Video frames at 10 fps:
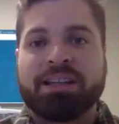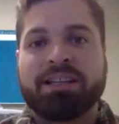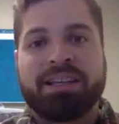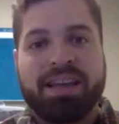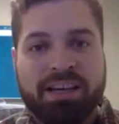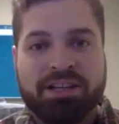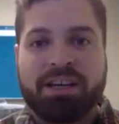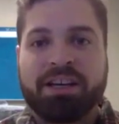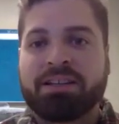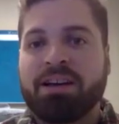it's
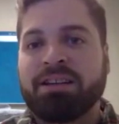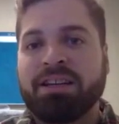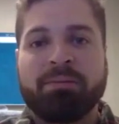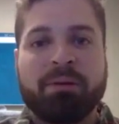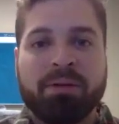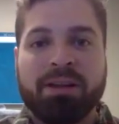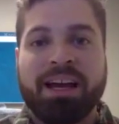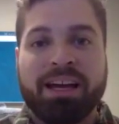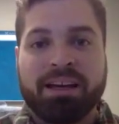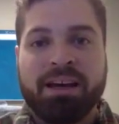engaging, it's content that people
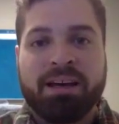like.